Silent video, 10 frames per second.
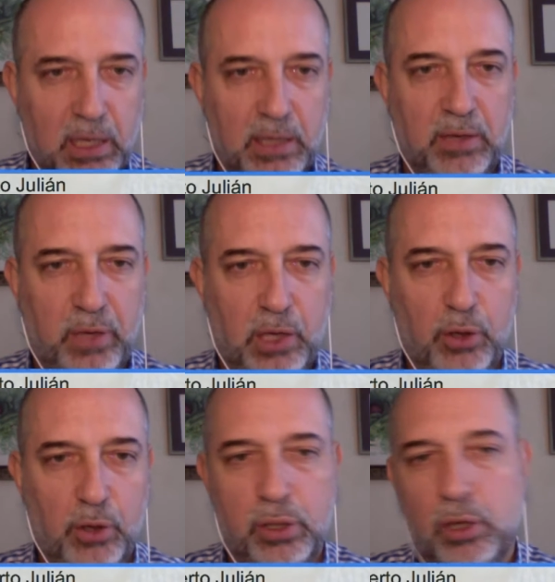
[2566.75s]
he
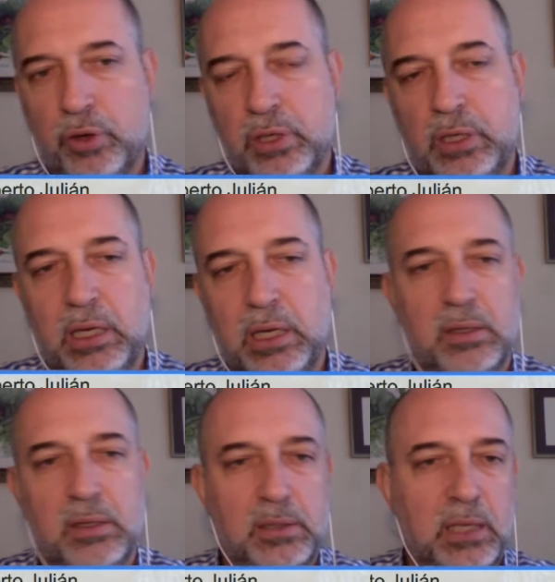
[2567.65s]
or she
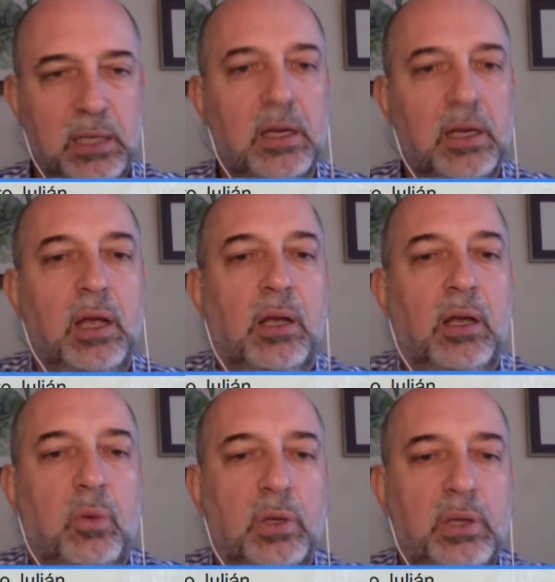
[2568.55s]
understands
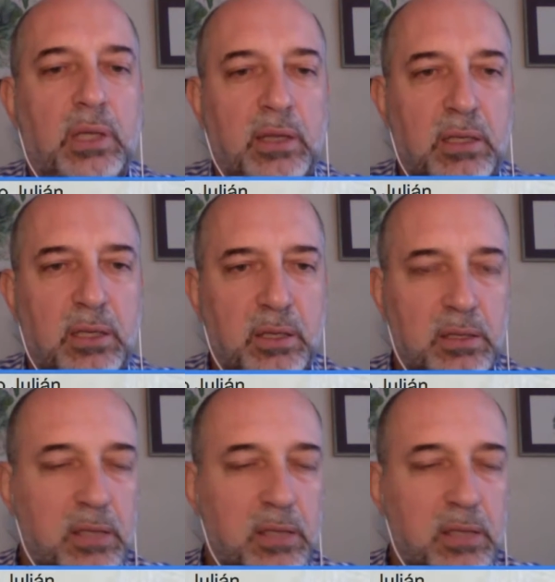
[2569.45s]
what the teacher is saying.